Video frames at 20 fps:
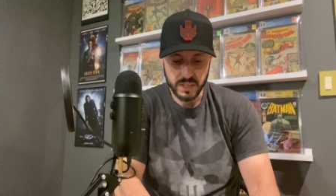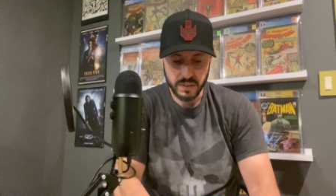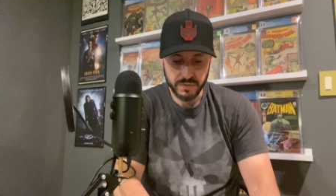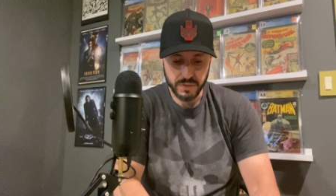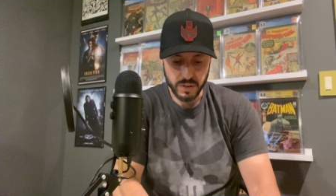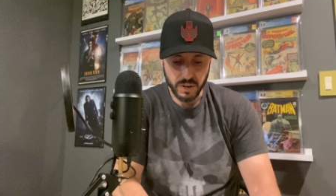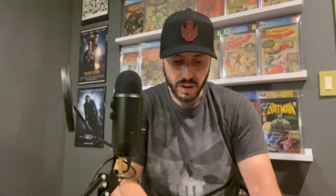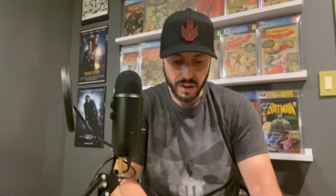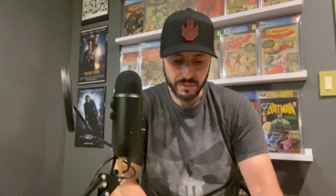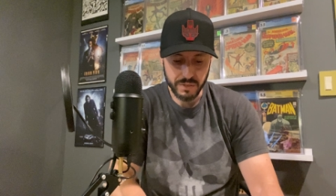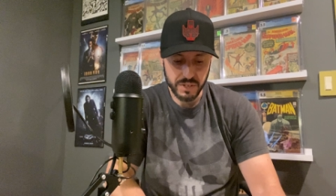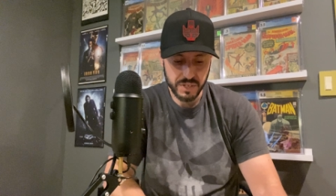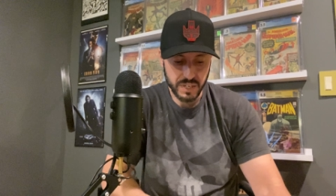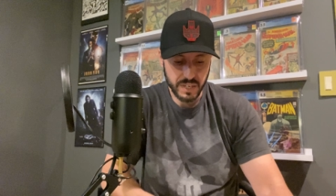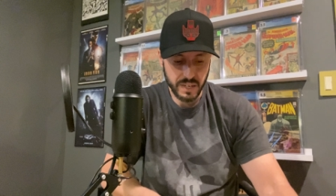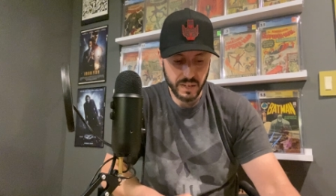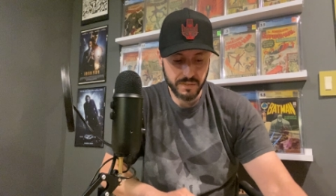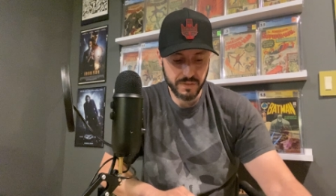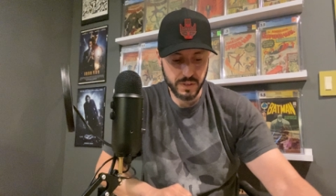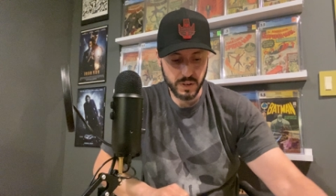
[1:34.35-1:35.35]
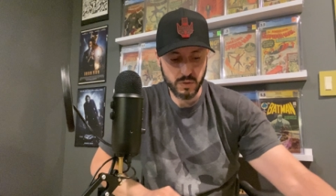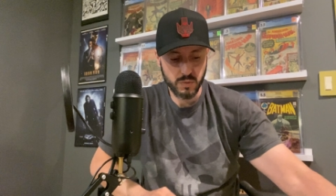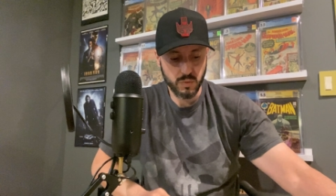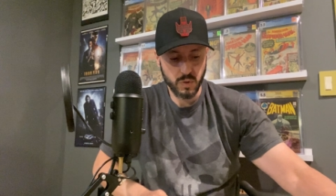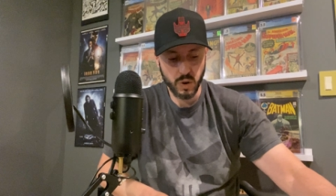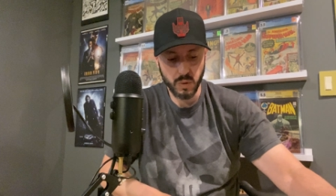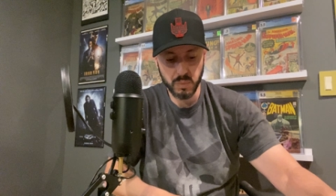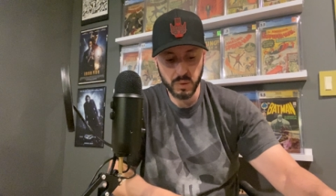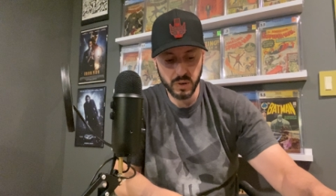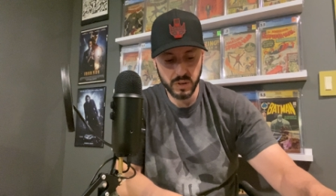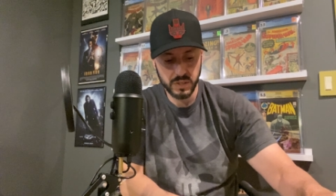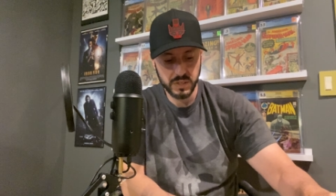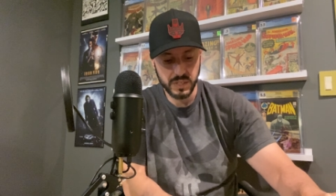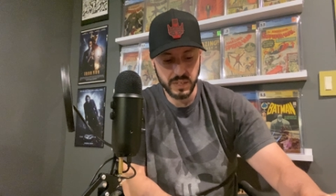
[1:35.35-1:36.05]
if they're obviously, if they're raw books.